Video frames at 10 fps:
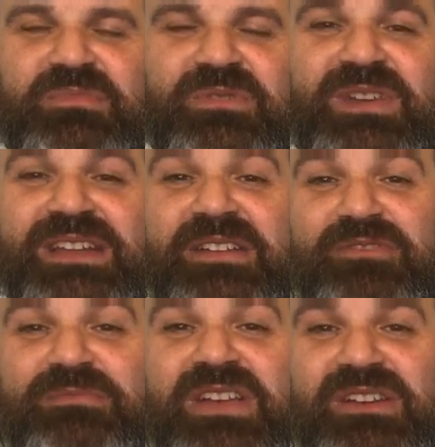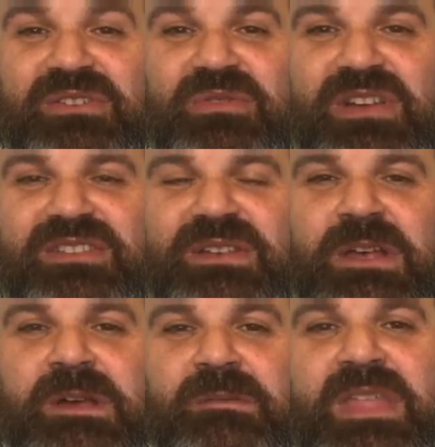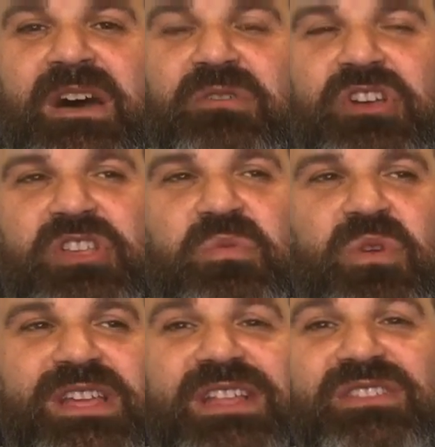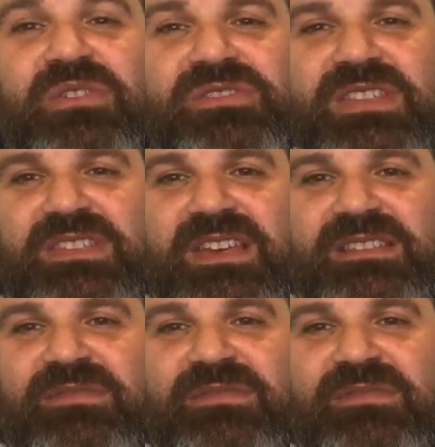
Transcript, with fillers: preventing it from making a noise. Now, you want to get used to this.